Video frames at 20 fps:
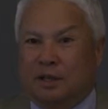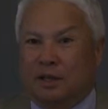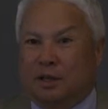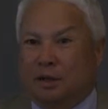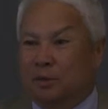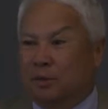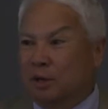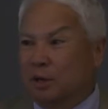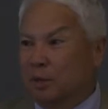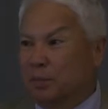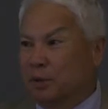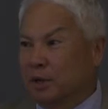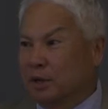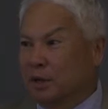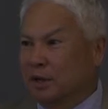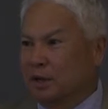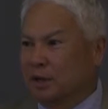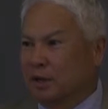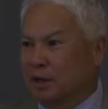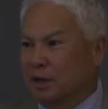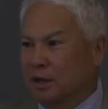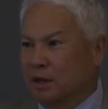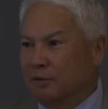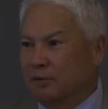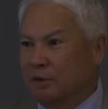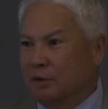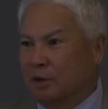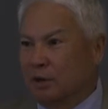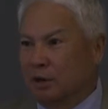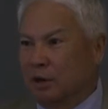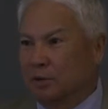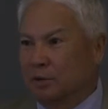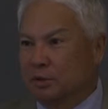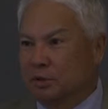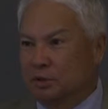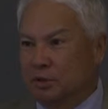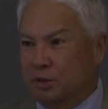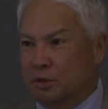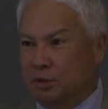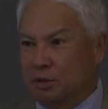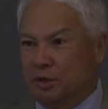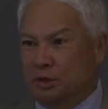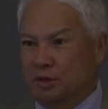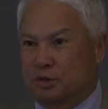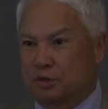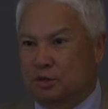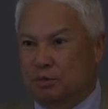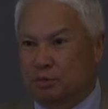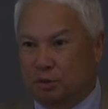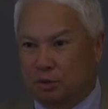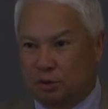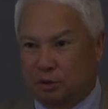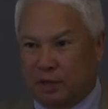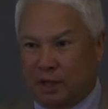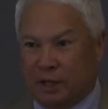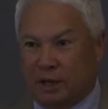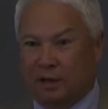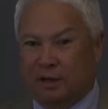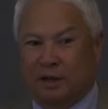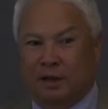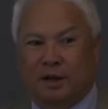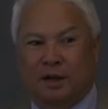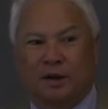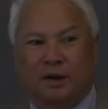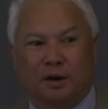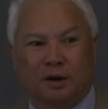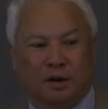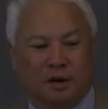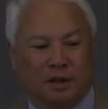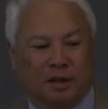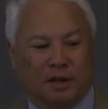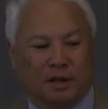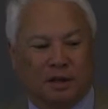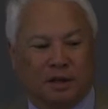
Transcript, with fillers: and about a pound and a half of carbon sequestered, pulled out of the air,